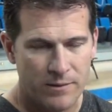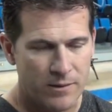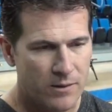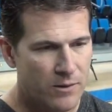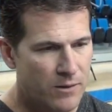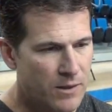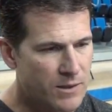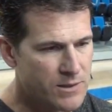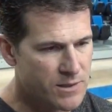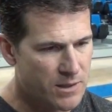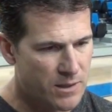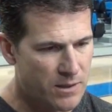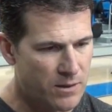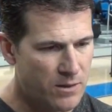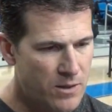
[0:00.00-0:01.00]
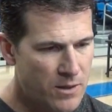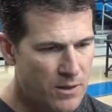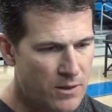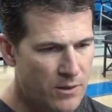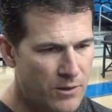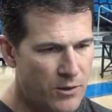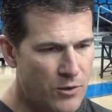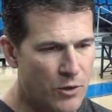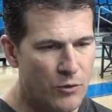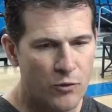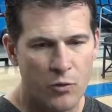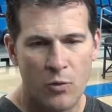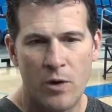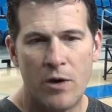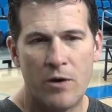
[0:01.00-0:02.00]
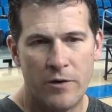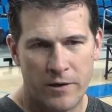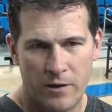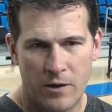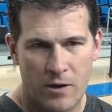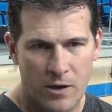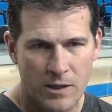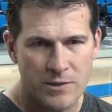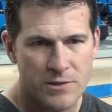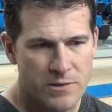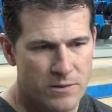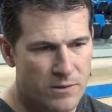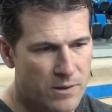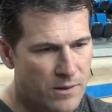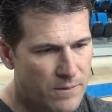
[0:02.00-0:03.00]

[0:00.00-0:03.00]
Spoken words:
you know, that you don't dwell on a loss.